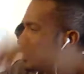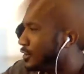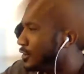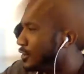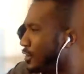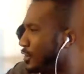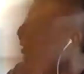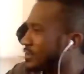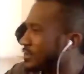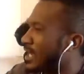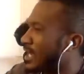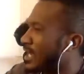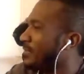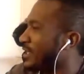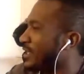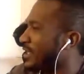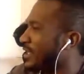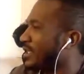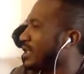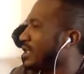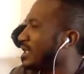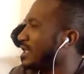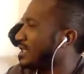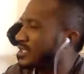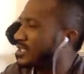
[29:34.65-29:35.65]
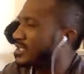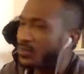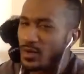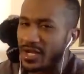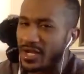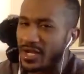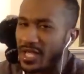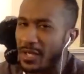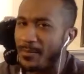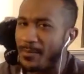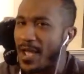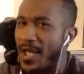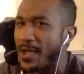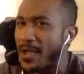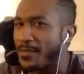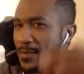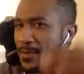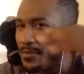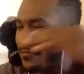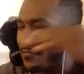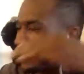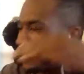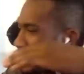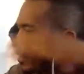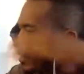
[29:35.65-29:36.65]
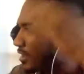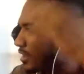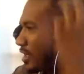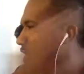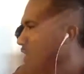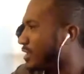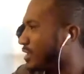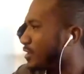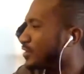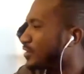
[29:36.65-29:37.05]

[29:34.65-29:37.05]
Do something good this weekend. Make people feel good.